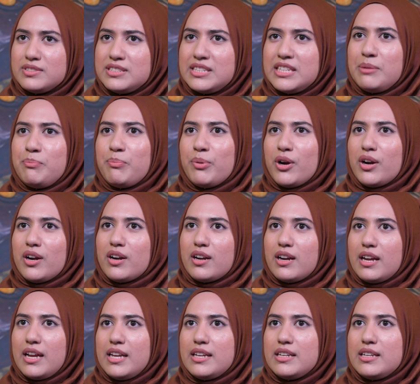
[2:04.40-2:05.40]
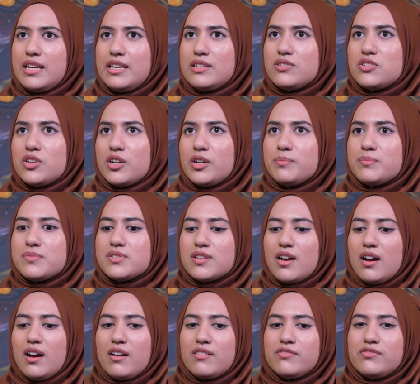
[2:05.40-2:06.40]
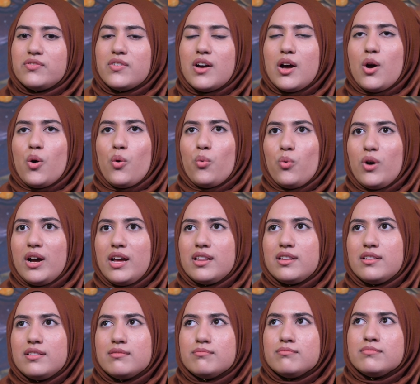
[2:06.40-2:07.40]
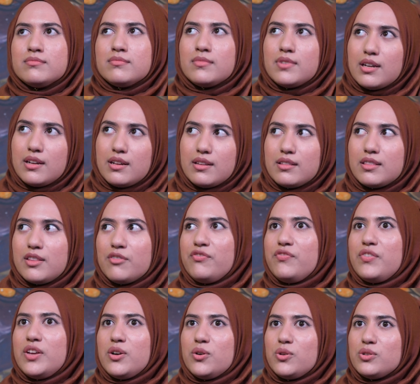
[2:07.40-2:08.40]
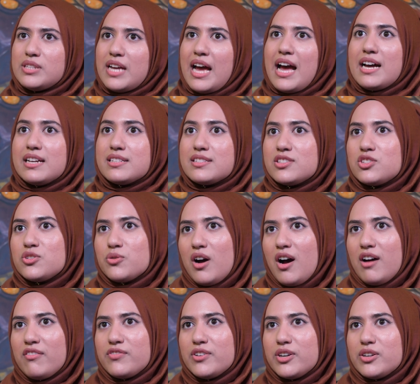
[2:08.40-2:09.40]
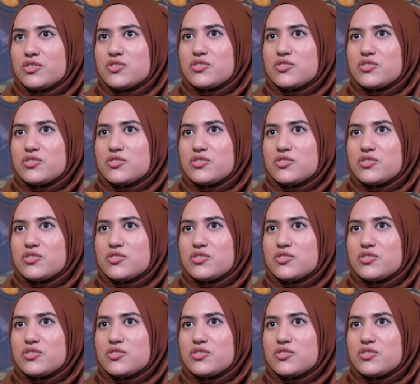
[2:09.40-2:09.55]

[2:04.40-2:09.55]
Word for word: deeper in, in terms of what the field has to offer.